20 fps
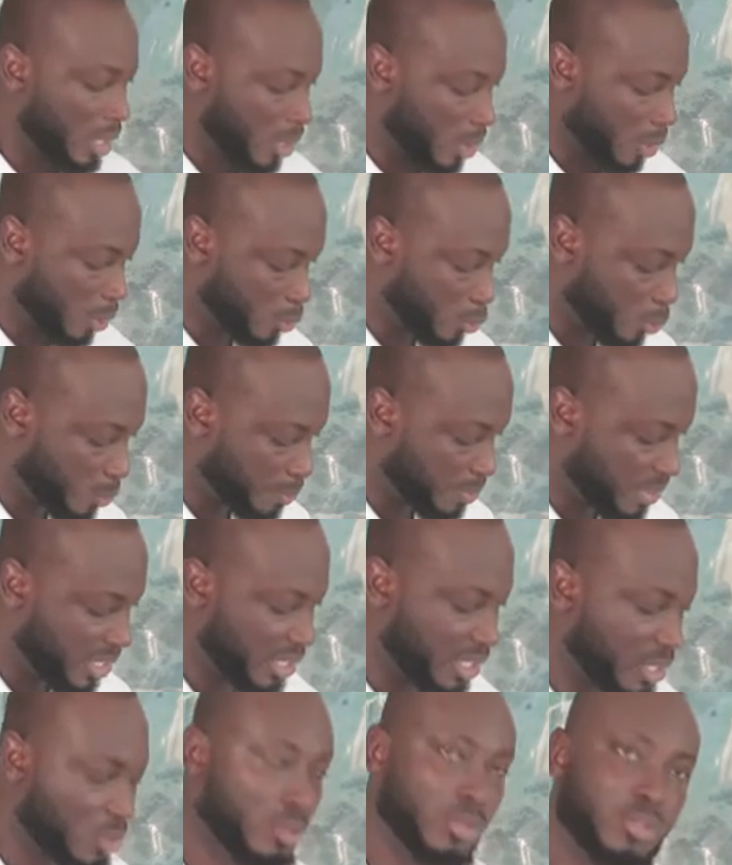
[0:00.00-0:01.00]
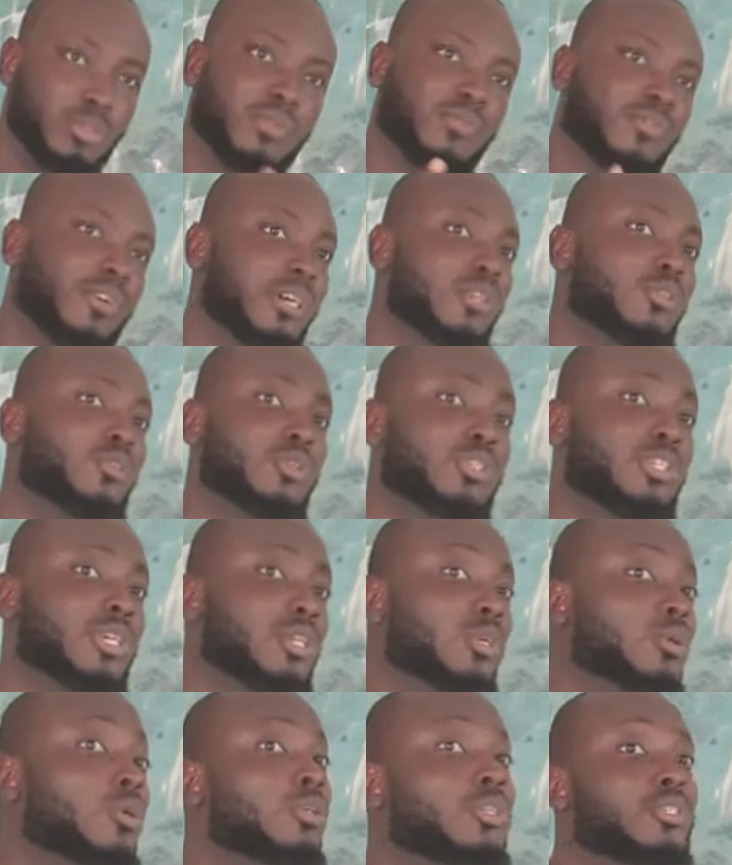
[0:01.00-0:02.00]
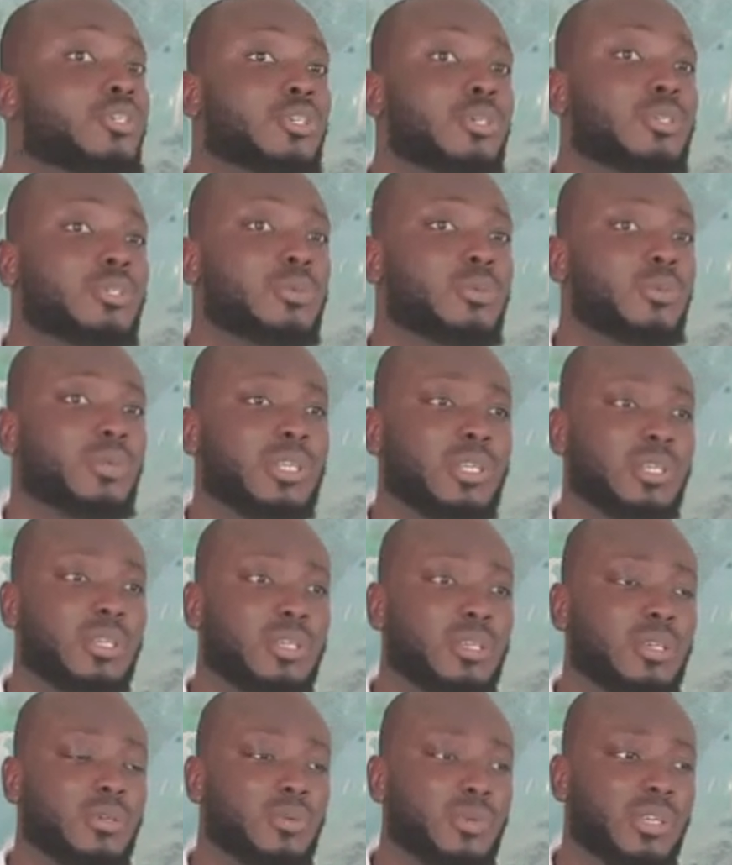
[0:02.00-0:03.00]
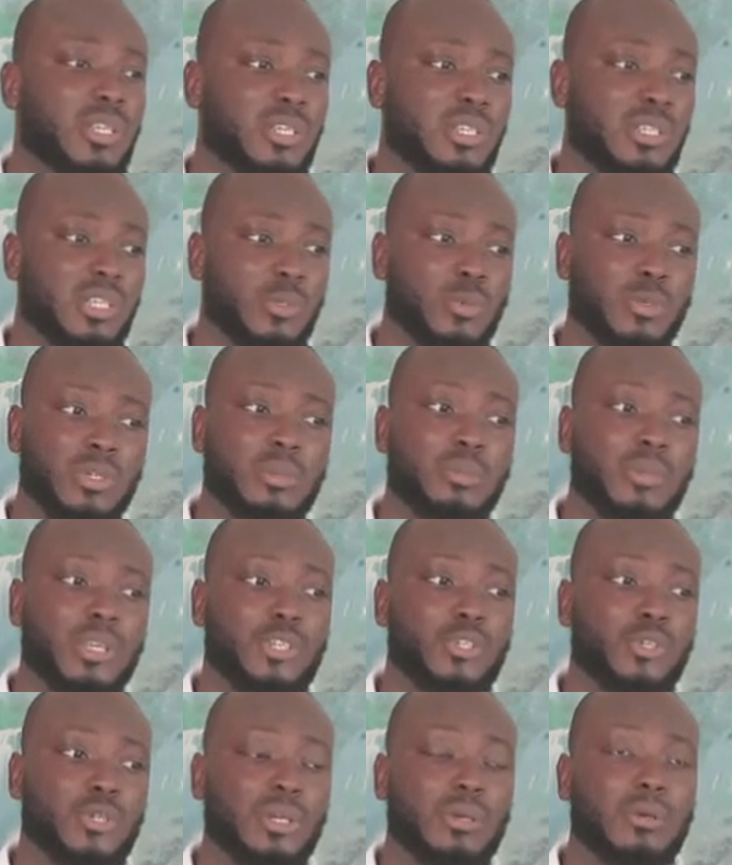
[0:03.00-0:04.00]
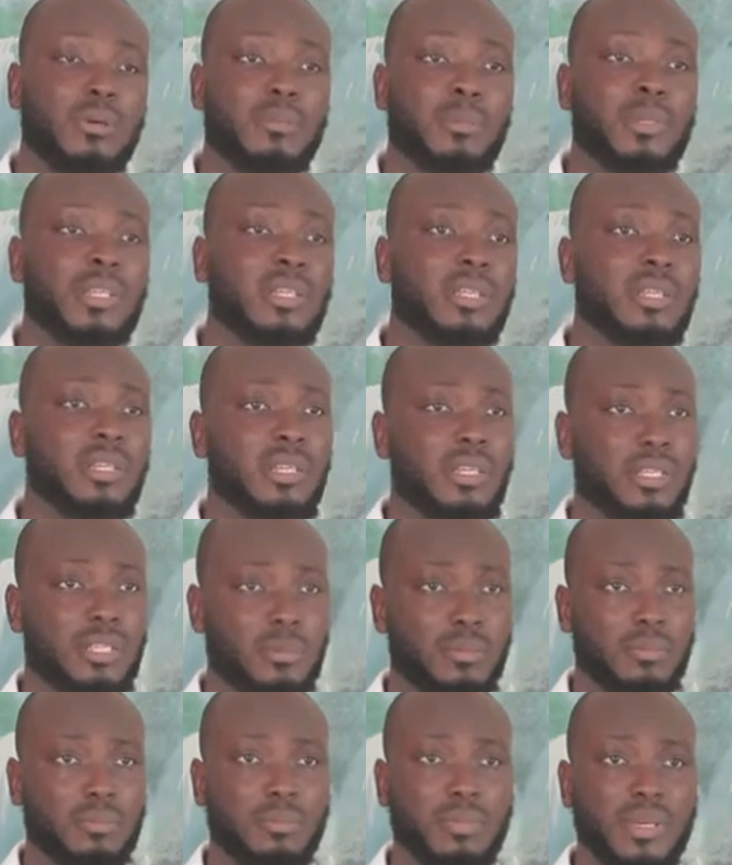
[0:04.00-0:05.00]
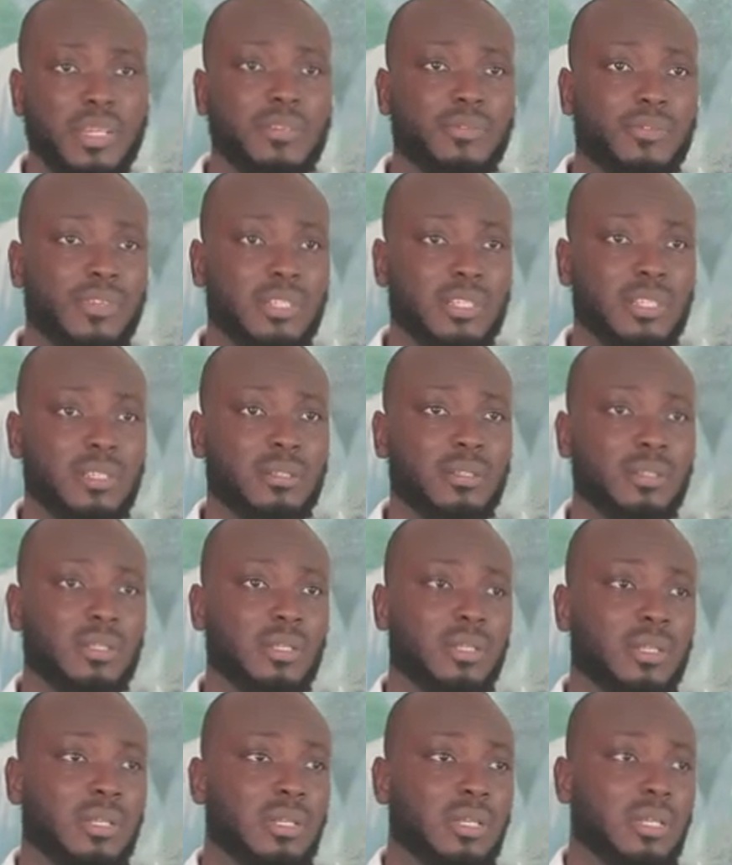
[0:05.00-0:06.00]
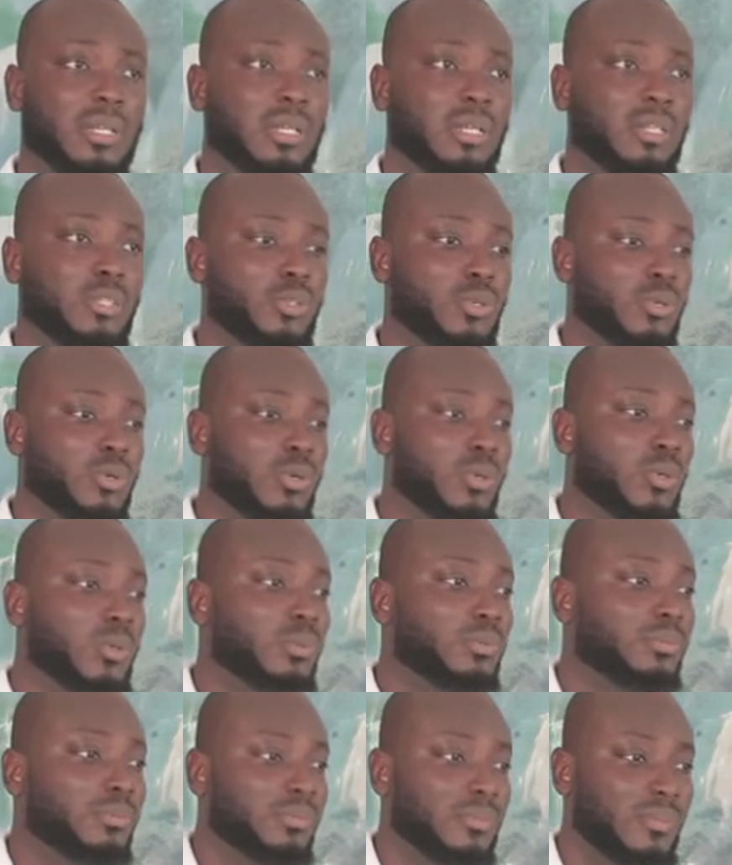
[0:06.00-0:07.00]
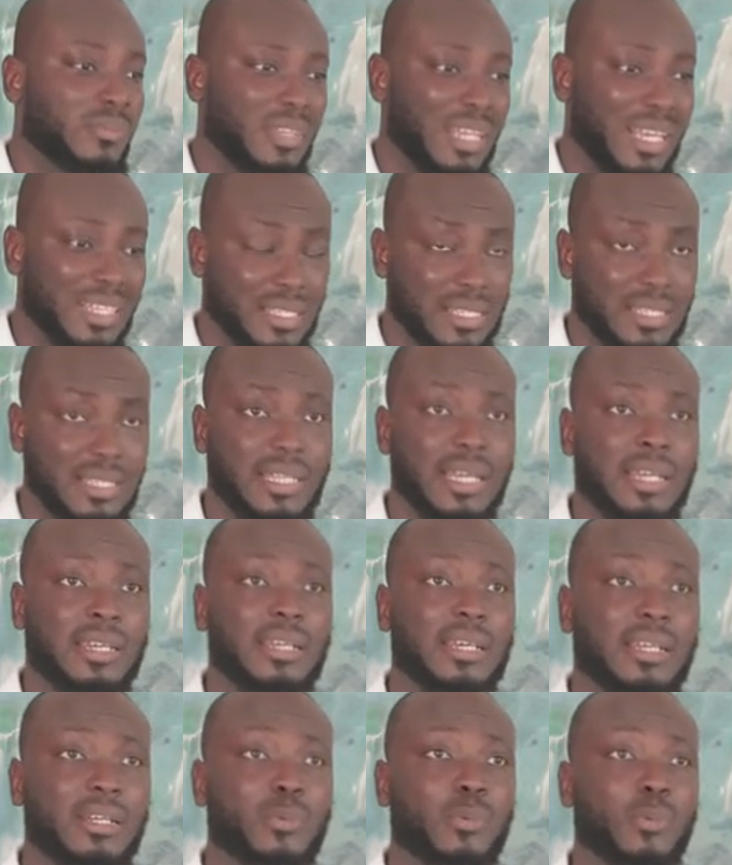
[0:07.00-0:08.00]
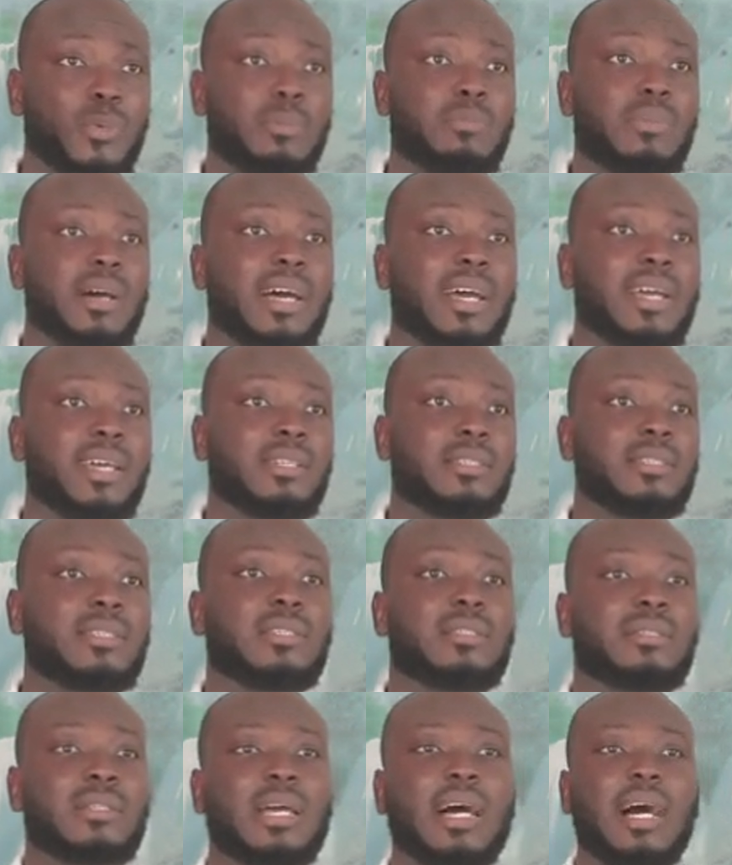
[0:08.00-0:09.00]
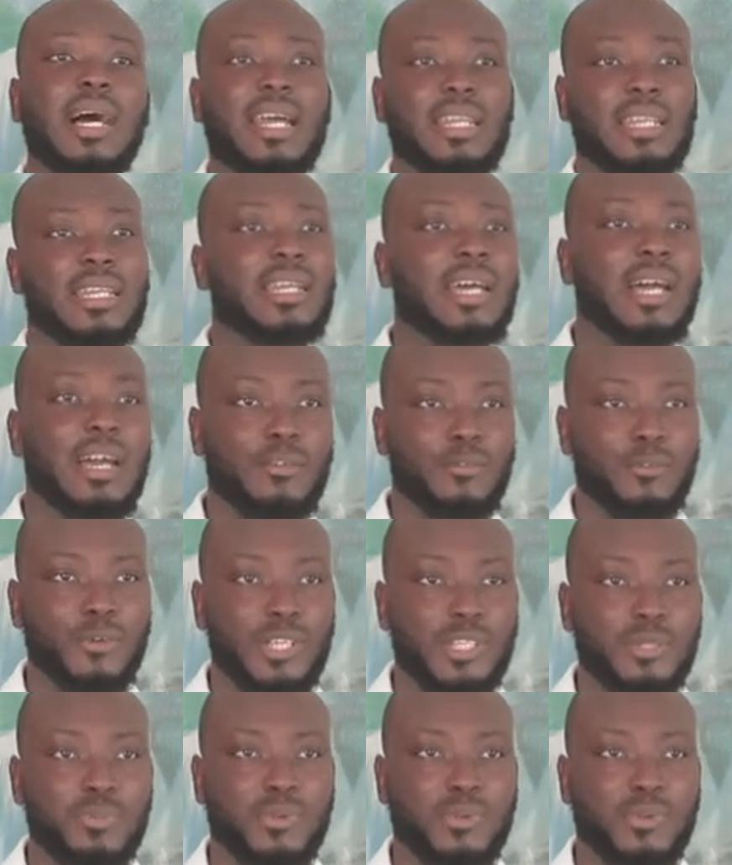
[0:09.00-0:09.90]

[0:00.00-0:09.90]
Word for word: Also, Peini is also very socially conscious. We, we just want to make sure the community is benefiting. So as a standard, we buy it higher than the average